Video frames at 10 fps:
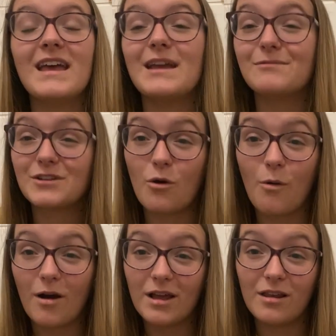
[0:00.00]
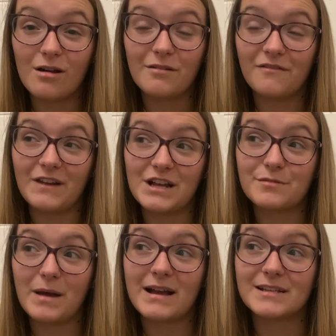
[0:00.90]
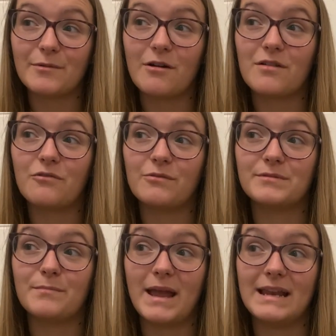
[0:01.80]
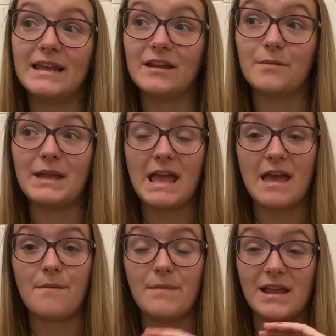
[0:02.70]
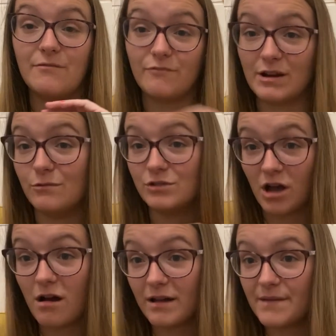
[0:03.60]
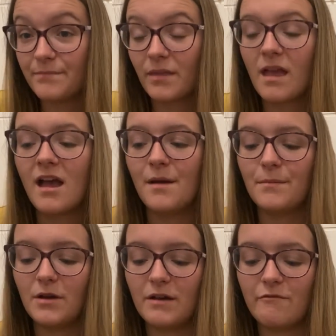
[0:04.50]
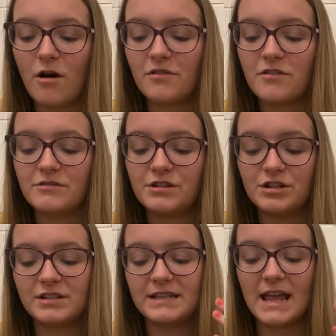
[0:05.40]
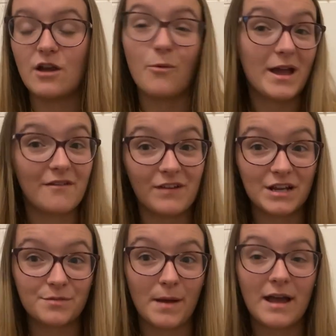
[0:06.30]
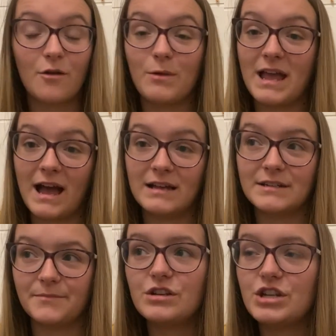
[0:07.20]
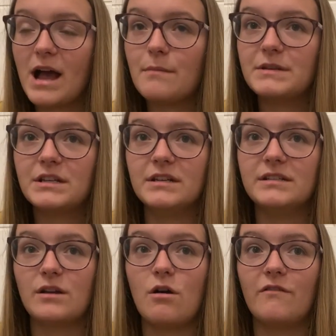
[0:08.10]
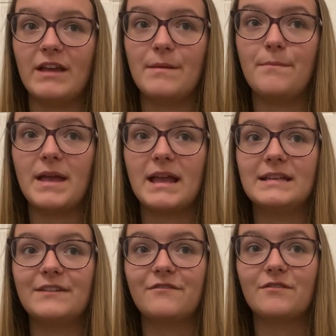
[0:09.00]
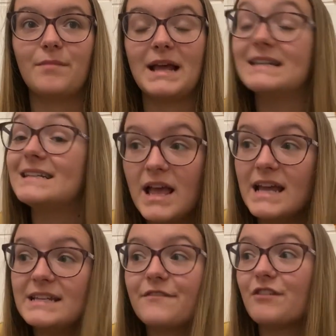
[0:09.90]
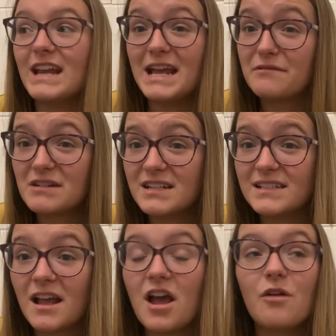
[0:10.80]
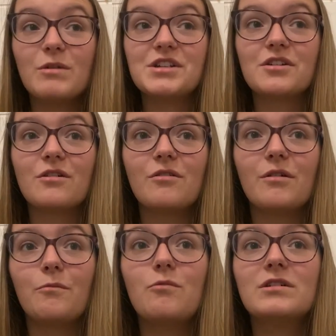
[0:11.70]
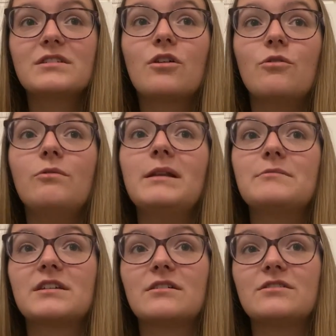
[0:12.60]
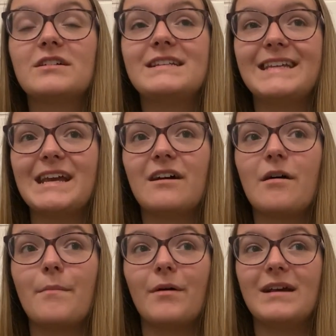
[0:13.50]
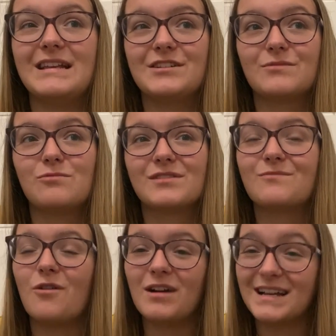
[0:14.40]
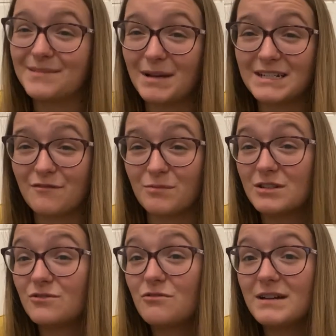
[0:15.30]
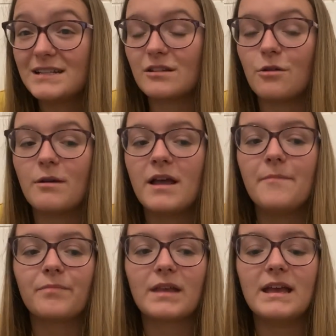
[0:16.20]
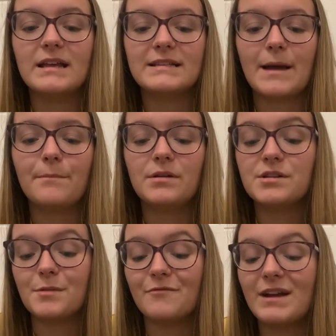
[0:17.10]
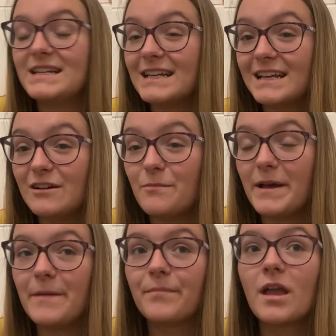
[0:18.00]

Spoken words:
It was quite a lot of flashbacks where I thought it was mainly going to be him in real time, but rather than just a quick flashback, we had chapters of him being in different places, in different eras, which was cool. It was a good idea, but it just wasn't what I expected from the story, so it dampened my rating a little bit.